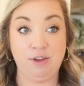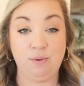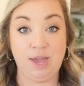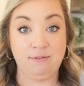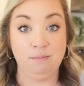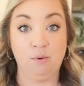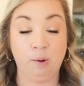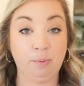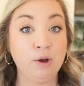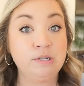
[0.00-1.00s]
you even
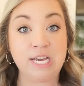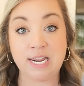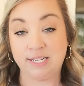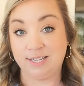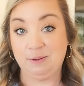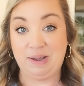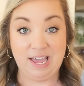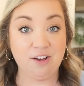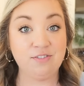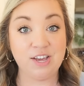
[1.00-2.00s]
more protein, it's gonna be
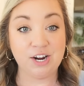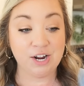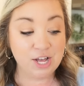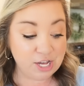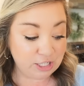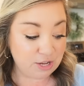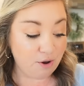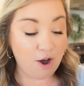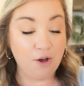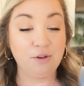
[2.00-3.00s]
healthier.
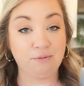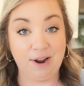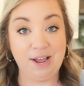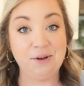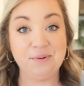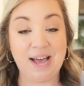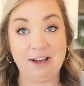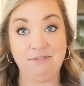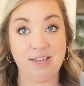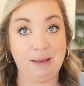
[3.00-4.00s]
So all around,
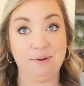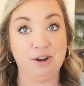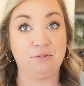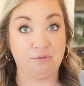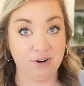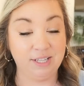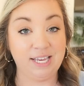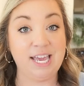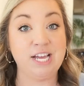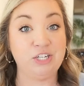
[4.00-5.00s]
I feel like I'm gonna
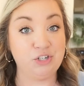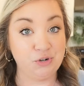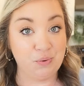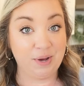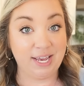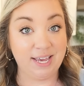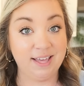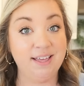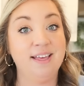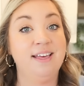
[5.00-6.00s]
really
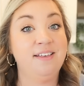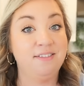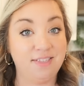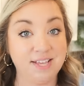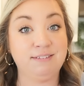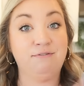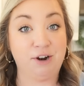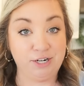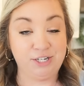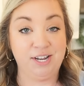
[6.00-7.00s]
enjoy this
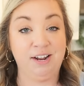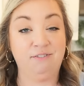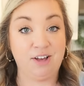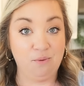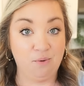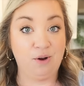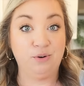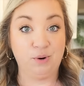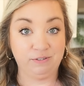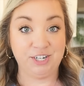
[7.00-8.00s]
version of like a
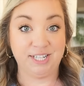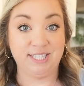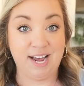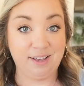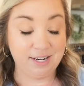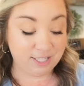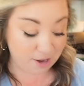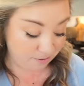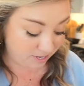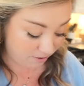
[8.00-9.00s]
Waldorf chicken salad.
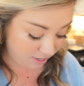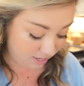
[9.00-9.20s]
So down